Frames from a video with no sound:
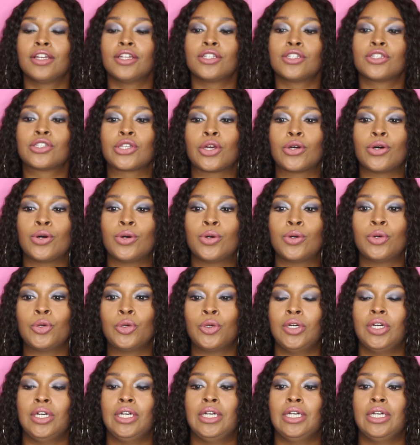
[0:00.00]

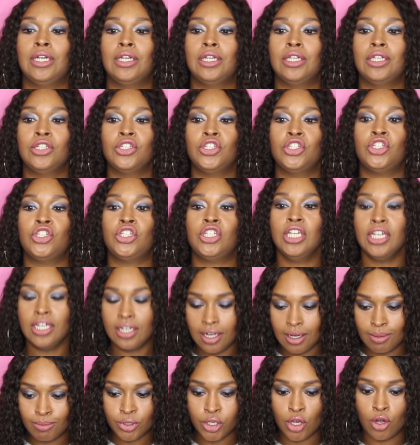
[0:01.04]
So she
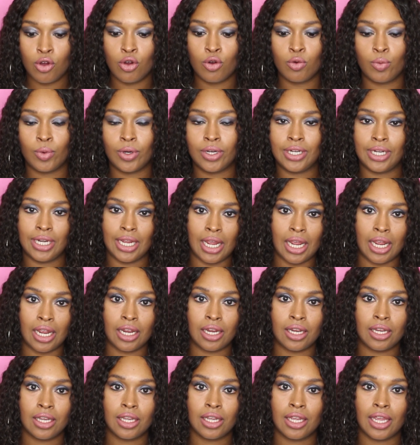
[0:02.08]
comes home one
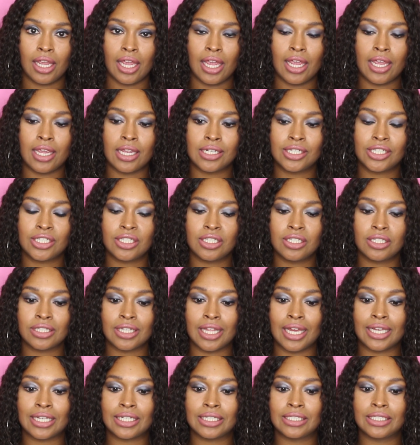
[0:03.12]
day and she's
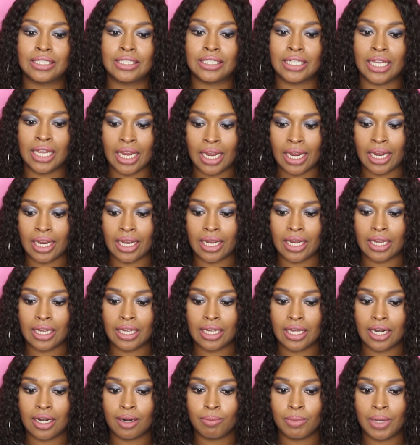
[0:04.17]
like,
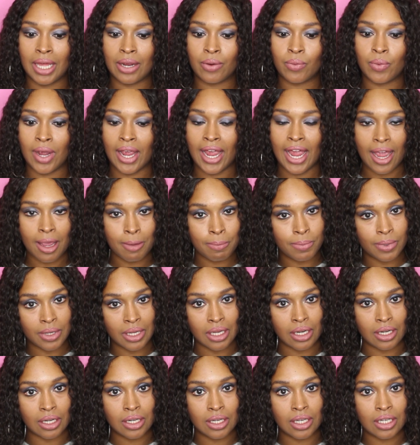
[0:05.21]
dang. I'm like, what
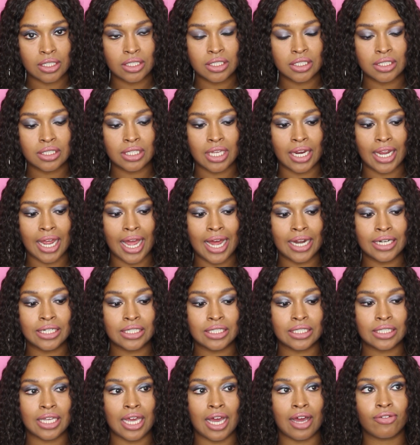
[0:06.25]
happened? And she's like, I
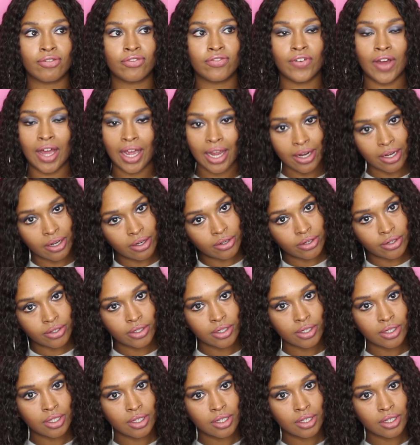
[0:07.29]
just got fired.